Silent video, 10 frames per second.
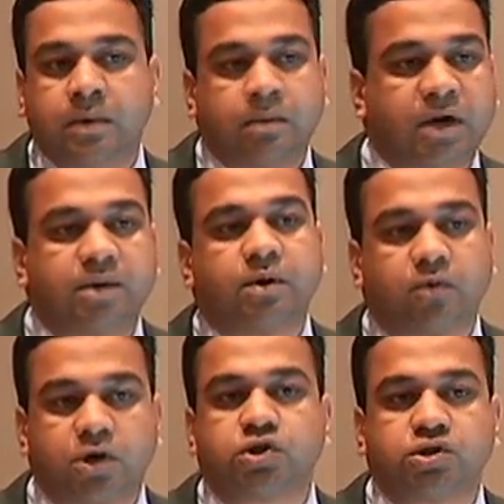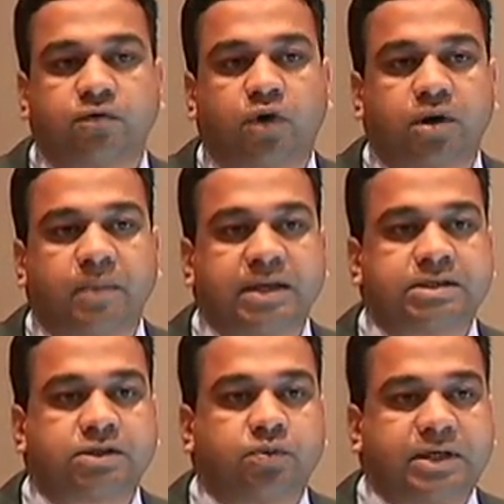versions of what it
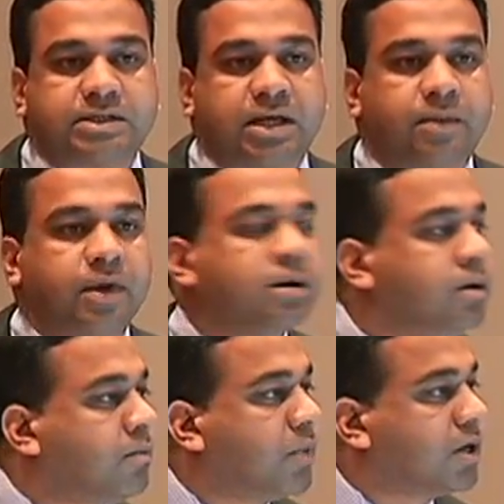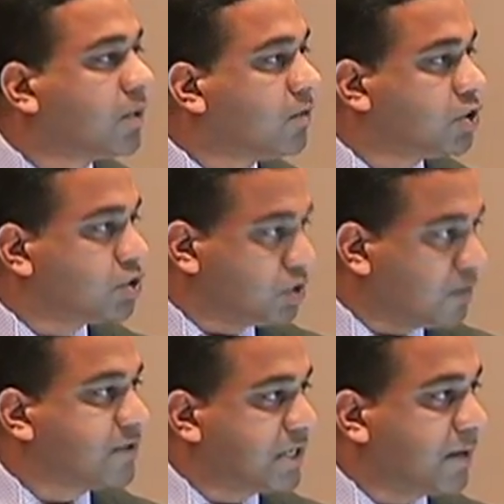means to be Islamic, multiple versions of
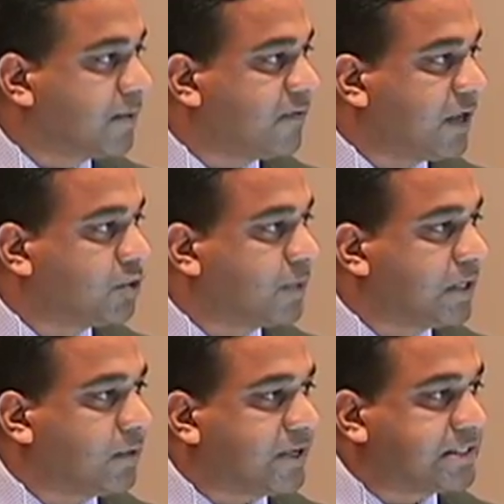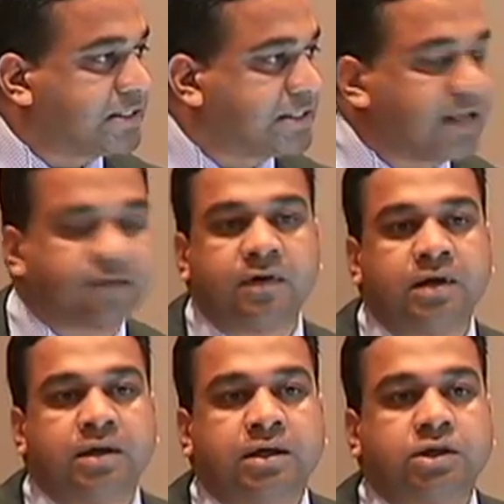Islamic philanthropy in the West itself.
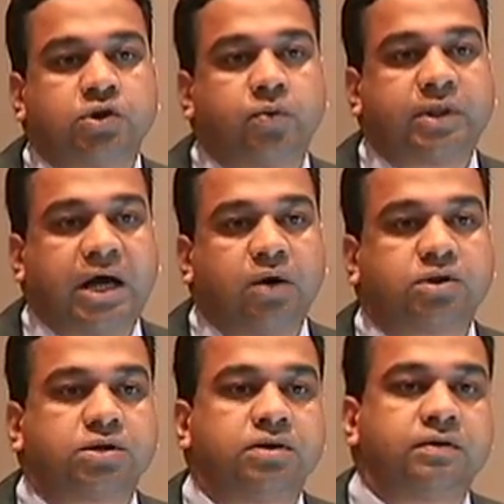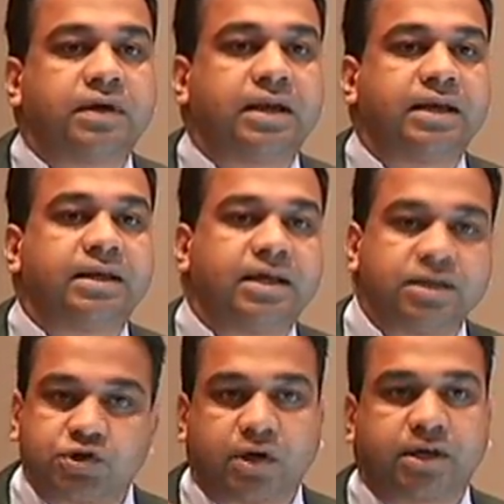So without really
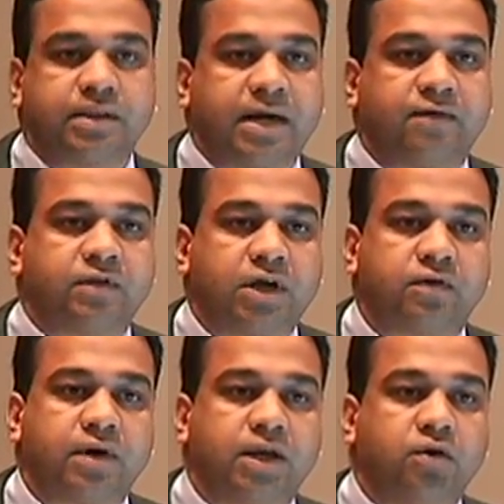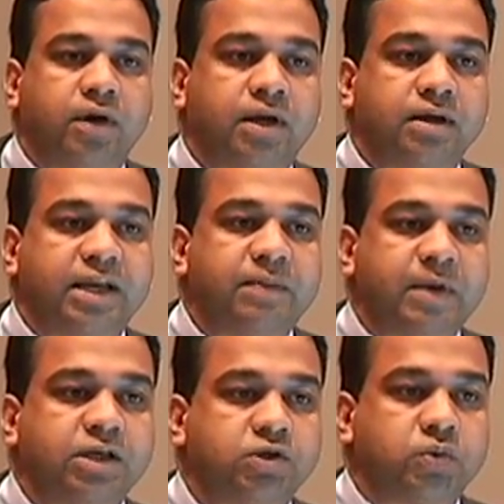deconstructing that, without really going deep
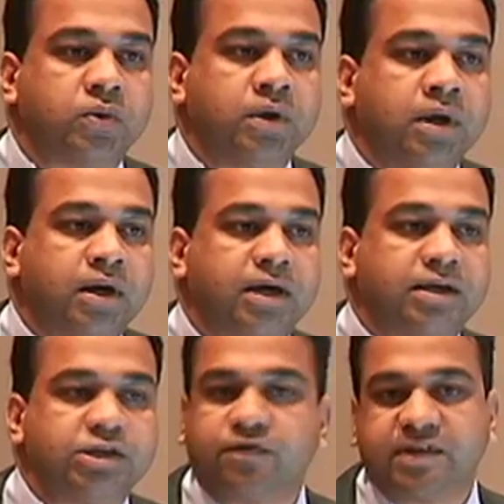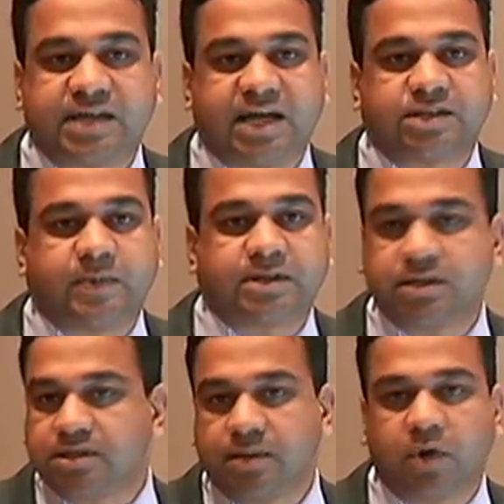into each of these aspects,
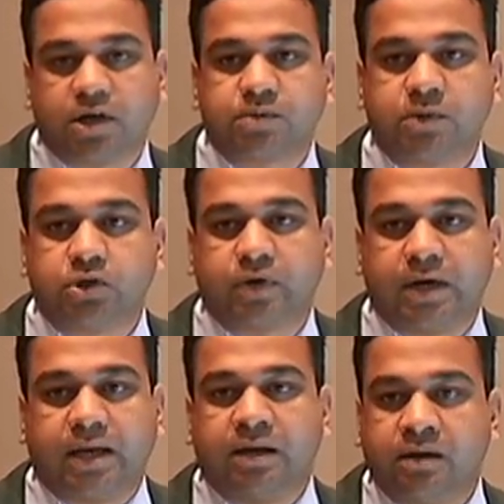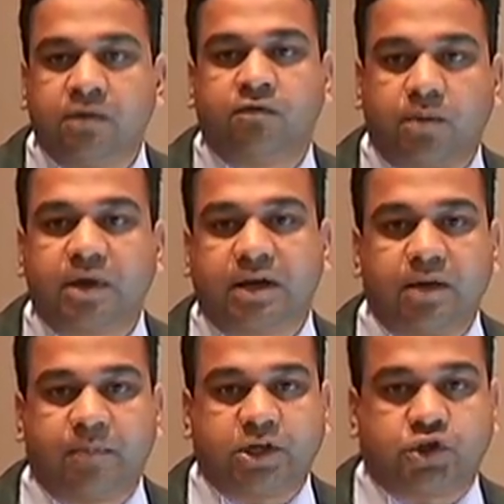it's impossible to really form a clear
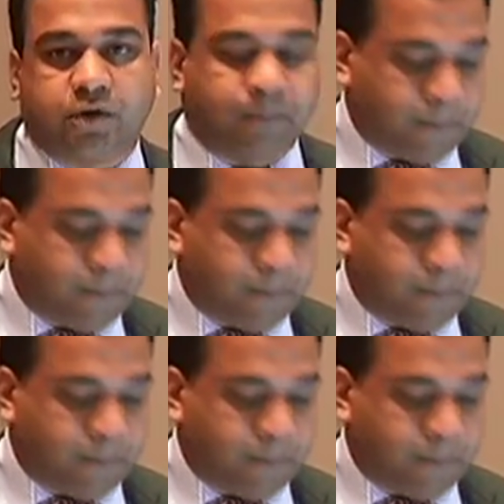picture.